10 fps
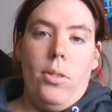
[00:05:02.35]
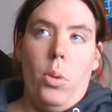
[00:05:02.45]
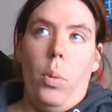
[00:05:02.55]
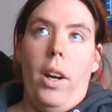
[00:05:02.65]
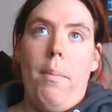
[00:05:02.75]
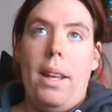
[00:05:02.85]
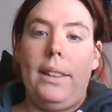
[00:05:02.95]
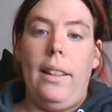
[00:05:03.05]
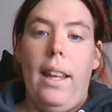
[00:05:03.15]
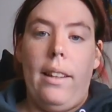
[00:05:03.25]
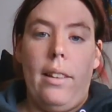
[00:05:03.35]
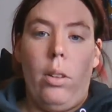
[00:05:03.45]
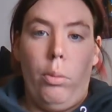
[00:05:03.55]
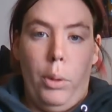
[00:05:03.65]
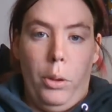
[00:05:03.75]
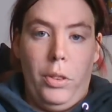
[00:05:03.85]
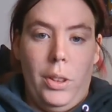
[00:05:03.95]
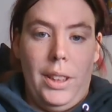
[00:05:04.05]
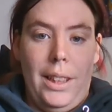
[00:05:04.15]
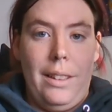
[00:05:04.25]
to where it makes it like a little roof,
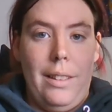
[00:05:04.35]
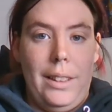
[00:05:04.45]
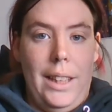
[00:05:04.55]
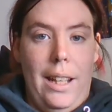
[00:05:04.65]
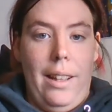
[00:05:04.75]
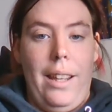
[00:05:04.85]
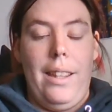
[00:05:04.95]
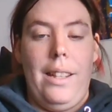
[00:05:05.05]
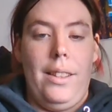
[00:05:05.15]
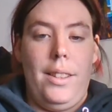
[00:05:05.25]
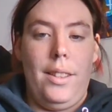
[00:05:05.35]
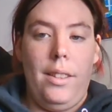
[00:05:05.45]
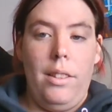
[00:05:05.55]
so it's like a little tent like this.